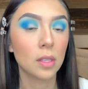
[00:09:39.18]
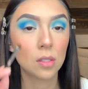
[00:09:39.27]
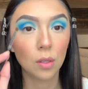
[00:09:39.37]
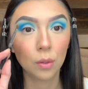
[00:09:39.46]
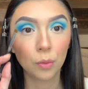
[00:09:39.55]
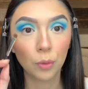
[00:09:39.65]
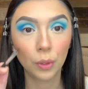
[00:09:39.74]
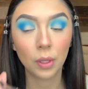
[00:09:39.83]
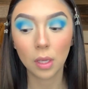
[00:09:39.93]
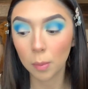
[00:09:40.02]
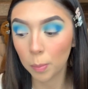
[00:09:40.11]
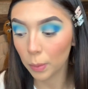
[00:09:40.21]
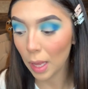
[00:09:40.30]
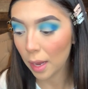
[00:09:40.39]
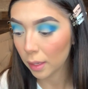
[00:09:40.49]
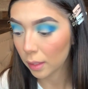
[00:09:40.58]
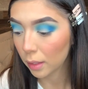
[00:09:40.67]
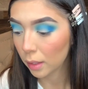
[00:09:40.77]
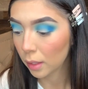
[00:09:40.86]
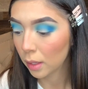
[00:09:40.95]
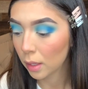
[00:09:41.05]
so for the black
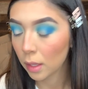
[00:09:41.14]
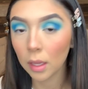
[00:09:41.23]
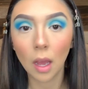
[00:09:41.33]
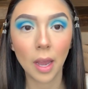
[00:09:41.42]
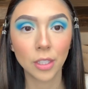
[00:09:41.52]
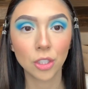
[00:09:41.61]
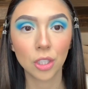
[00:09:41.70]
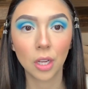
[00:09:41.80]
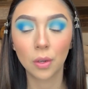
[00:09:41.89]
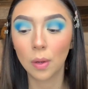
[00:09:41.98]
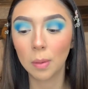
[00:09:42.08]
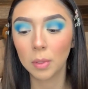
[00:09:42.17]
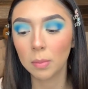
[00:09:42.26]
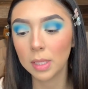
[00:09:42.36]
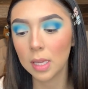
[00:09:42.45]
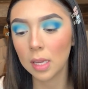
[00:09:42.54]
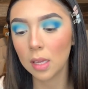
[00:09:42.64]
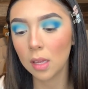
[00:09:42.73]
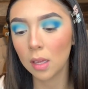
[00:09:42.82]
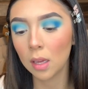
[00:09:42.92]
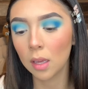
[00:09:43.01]
eyeshadow, I'm going to be
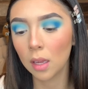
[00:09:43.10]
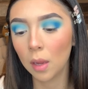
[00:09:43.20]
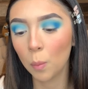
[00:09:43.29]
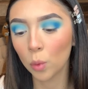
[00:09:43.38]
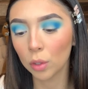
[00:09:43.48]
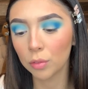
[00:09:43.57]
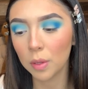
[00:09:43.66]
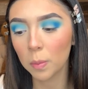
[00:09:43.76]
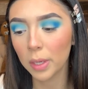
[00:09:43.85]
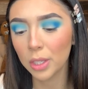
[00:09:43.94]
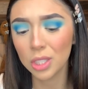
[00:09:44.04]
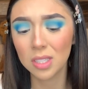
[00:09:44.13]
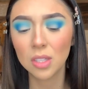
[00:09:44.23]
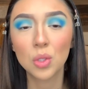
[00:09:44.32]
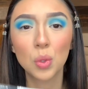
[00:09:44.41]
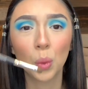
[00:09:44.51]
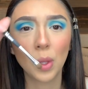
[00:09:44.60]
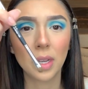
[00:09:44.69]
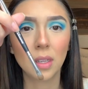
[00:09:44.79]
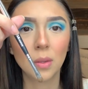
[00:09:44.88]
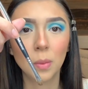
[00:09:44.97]
taking a Morphe brush. It's a
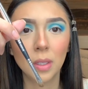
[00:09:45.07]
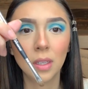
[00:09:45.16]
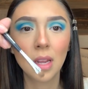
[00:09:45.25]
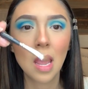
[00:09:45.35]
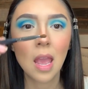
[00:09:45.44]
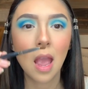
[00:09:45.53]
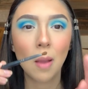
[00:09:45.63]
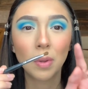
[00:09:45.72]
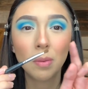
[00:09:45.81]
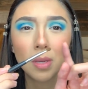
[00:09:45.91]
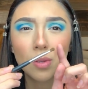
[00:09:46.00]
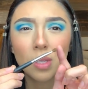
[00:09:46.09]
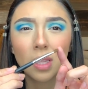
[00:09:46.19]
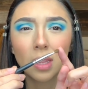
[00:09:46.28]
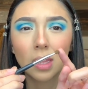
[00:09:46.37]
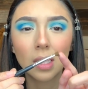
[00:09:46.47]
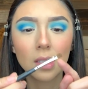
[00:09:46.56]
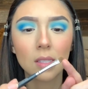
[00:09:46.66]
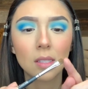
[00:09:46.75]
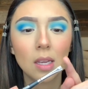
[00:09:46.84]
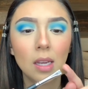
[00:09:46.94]
dual-ended one. I'm going to be using this
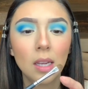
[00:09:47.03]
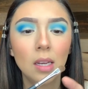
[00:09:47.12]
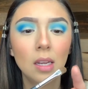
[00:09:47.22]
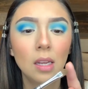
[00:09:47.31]
side.